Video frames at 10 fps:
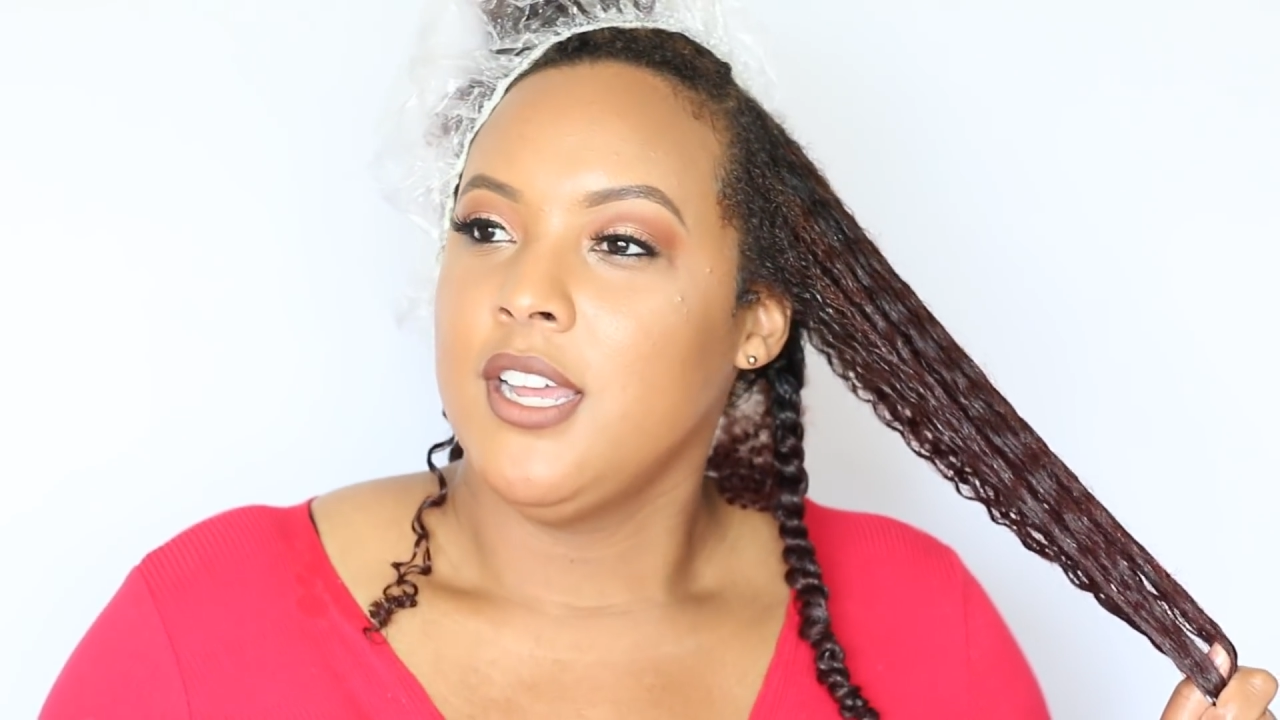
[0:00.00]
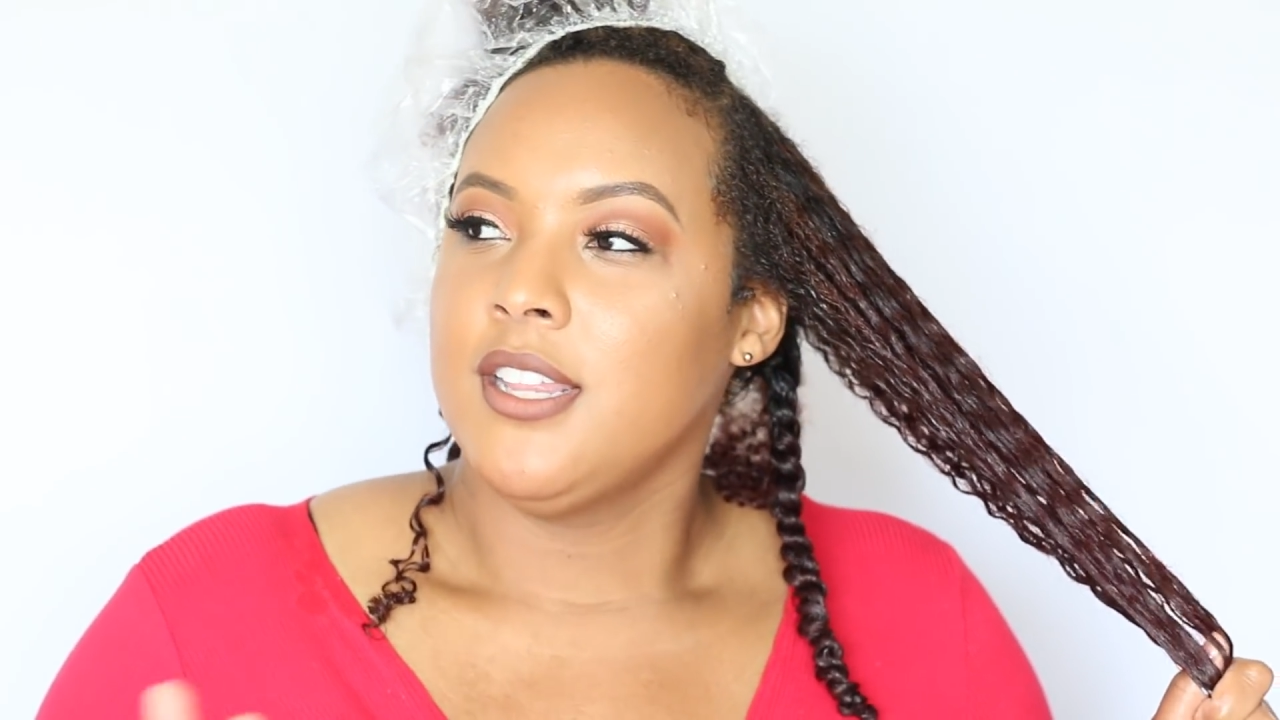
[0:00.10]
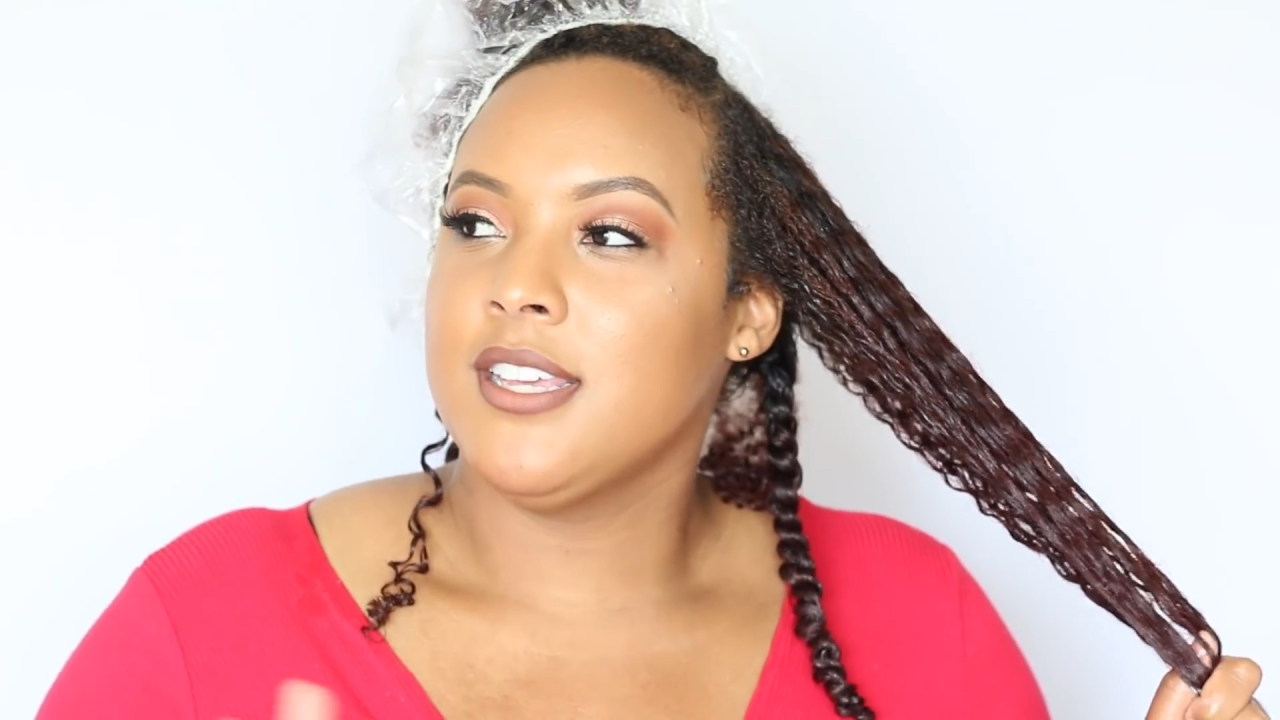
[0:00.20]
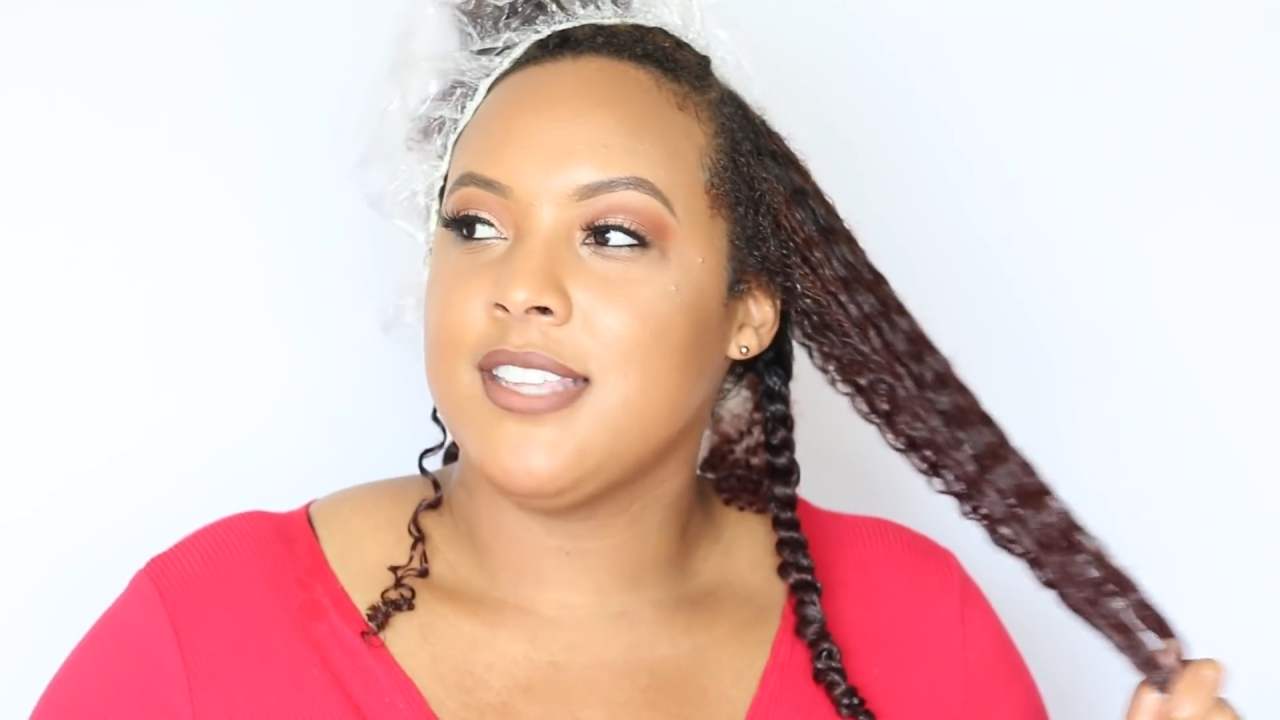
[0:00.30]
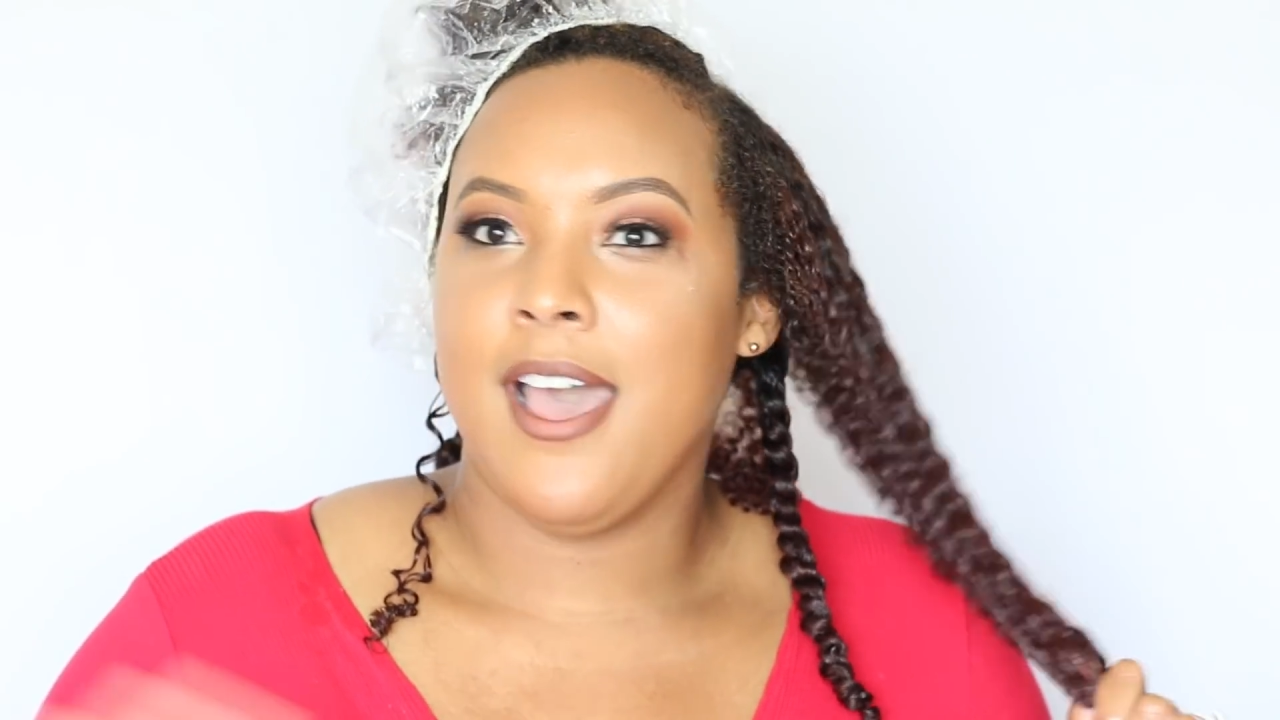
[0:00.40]

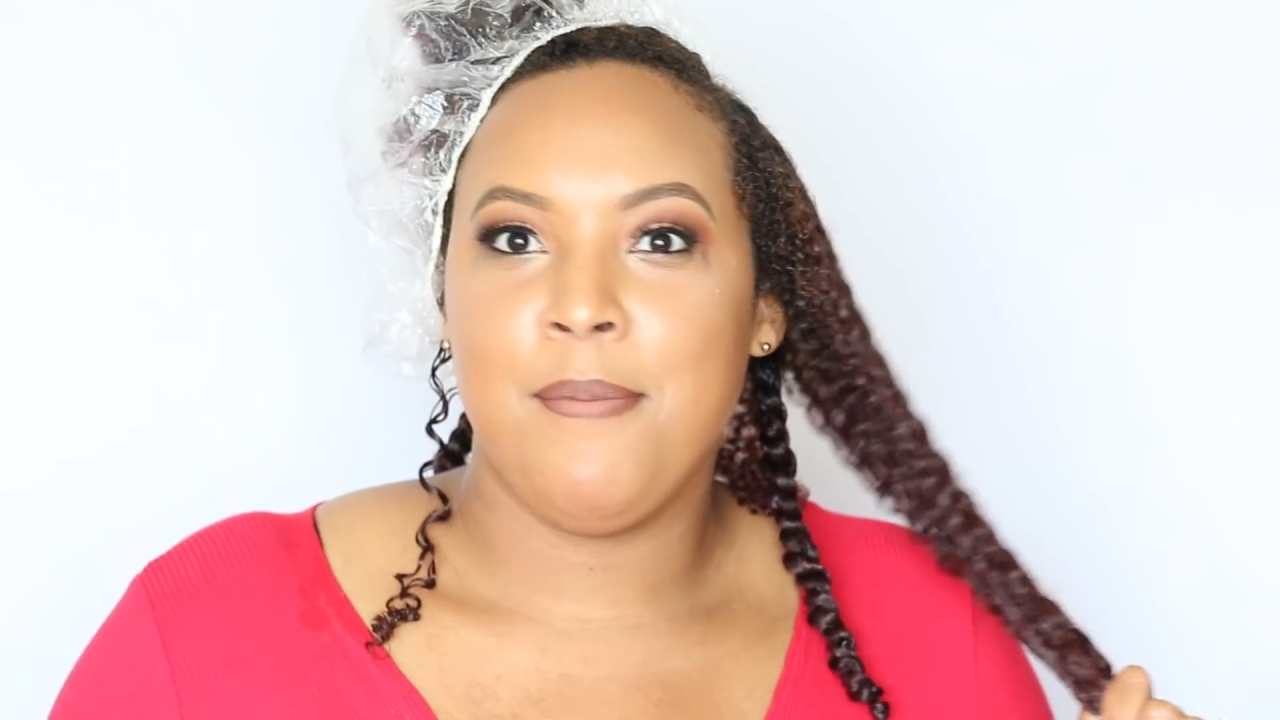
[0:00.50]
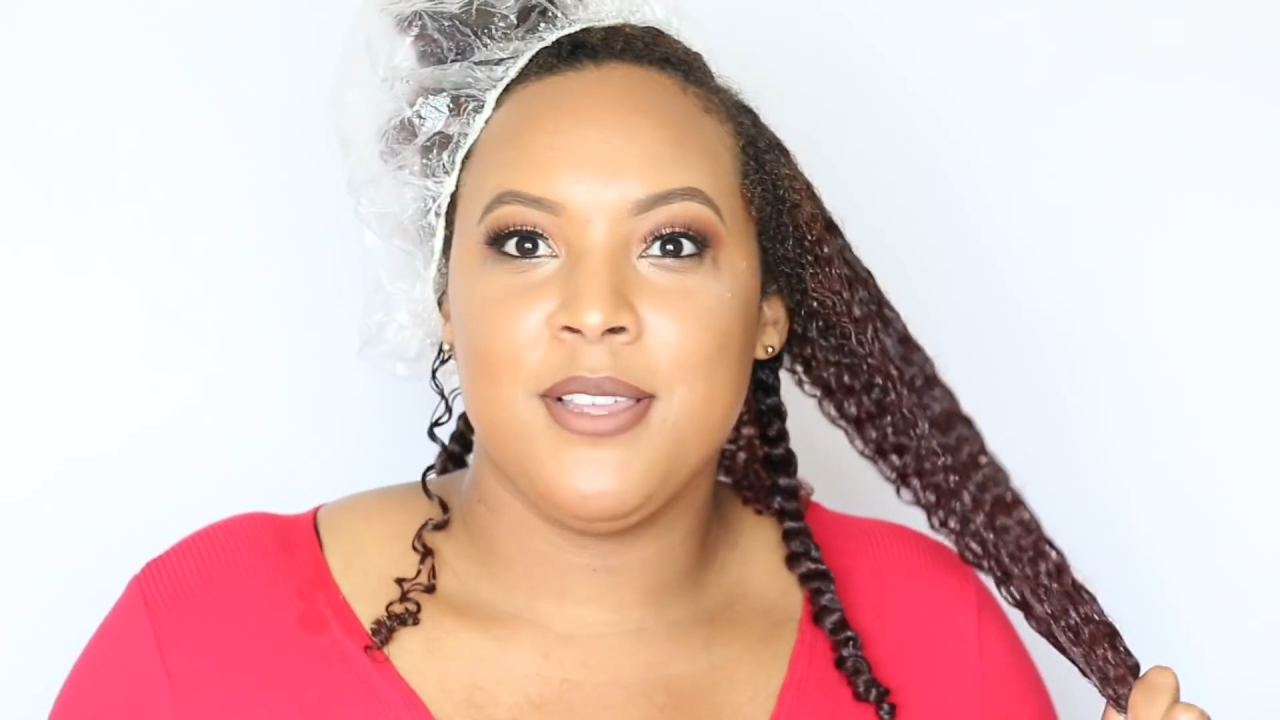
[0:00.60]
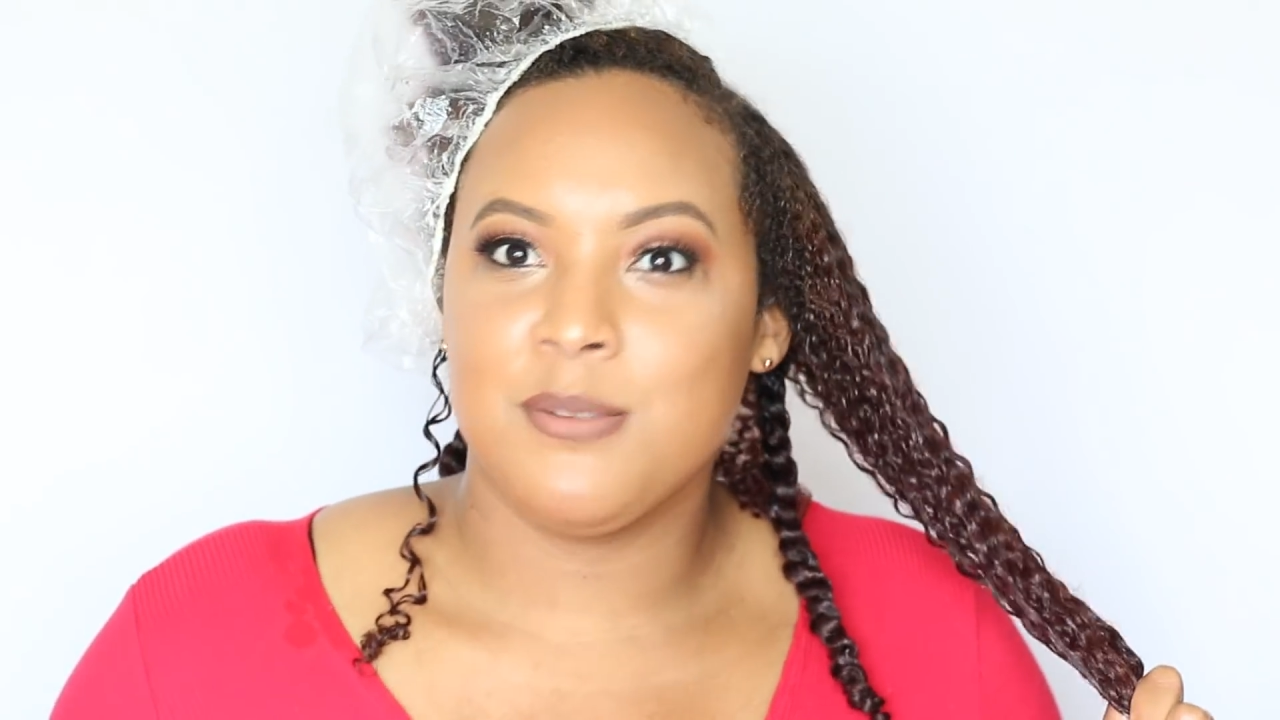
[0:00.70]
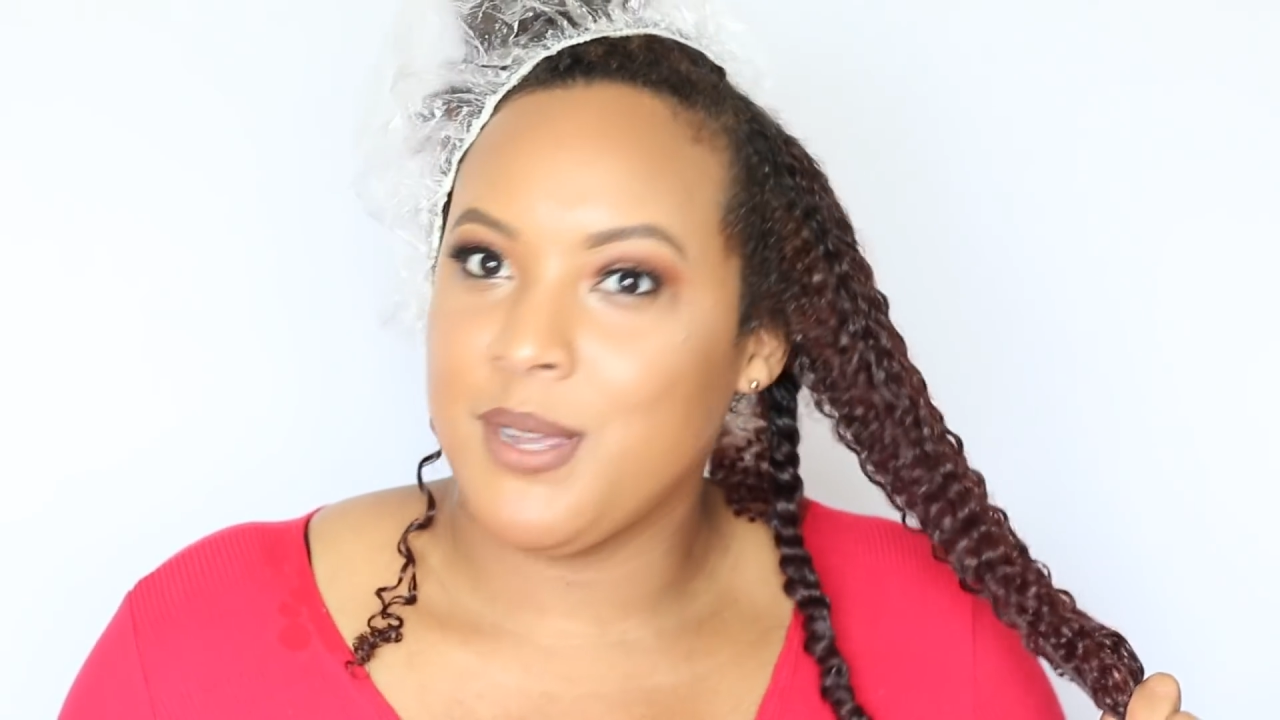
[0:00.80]
this happens